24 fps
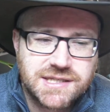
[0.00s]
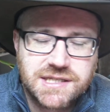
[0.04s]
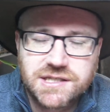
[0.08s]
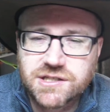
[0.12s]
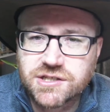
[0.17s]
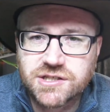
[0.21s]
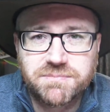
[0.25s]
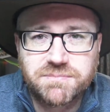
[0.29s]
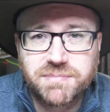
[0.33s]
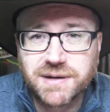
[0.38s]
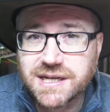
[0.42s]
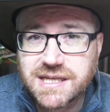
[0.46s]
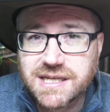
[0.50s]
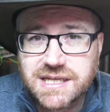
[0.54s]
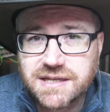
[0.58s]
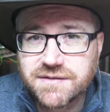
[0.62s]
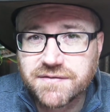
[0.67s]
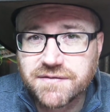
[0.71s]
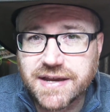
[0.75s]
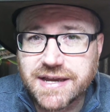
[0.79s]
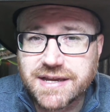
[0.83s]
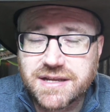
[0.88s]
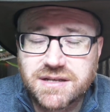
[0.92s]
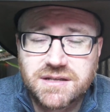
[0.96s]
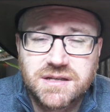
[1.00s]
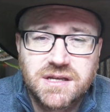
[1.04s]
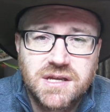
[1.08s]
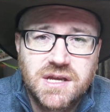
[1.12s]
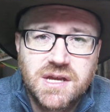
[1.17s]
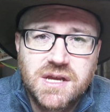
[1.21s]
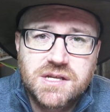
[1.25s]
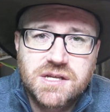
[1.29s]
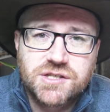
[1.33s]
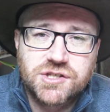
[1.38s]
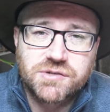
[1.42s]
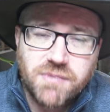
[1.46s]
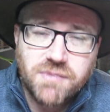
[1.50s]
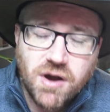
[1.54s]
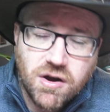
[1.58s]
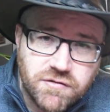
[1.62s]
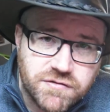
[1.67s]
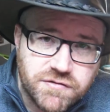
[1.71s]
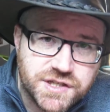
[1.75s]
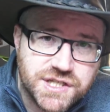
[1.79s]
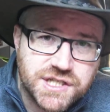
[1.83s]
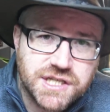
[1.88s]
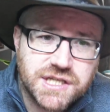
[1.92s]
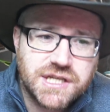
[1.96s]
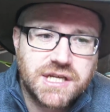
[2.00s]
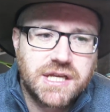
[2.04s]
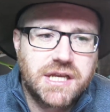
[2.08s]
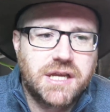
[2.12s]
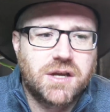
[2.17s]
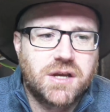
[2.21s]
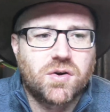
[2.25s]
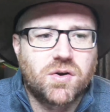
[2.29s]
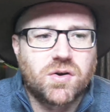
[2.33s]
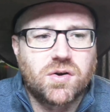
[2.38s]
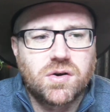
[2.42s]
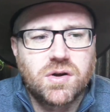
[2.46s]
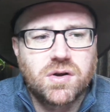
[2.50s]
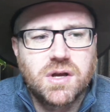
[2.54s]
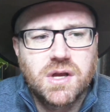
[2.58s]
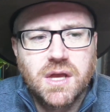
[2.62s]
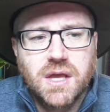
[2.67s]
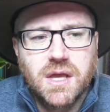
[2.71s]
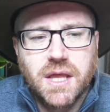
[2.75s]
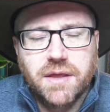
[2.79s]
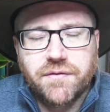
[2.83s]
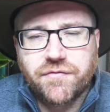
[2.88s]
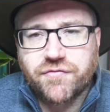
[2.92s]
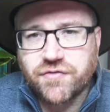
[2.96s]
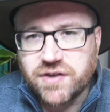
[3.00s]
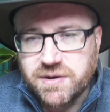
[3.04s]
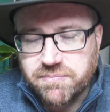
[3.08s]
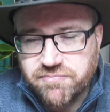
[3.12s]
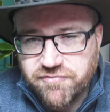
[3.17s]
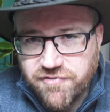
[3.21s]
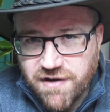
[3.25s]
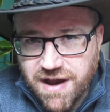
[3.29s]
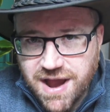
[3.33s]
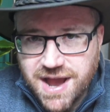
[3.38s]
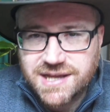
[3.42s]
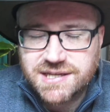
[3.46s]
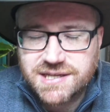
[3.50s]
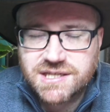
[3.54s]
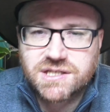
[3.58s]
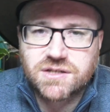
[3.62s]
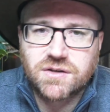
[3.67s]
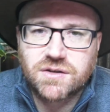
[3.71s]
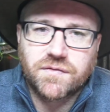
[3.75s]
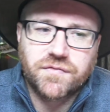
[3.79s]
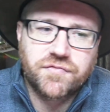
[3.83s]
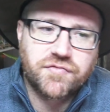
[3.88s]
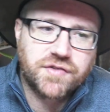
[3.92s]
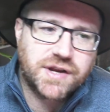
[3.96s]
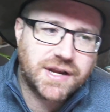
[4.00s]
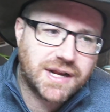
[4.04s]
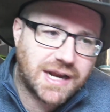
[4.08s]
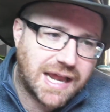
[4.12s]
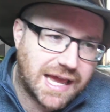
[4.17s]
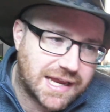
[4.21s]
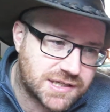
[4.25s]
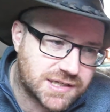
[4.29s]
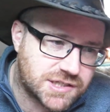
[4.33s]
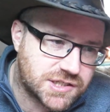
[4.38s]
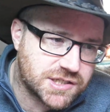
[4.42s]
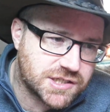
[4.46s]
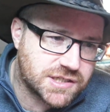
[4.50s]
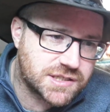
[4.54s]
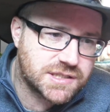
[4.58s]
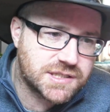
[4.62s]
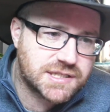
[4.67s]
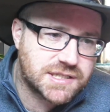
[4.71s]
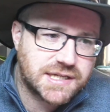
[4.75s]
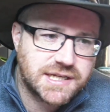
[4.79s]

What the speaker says: He doesn't believe in democracy or free press or free elections.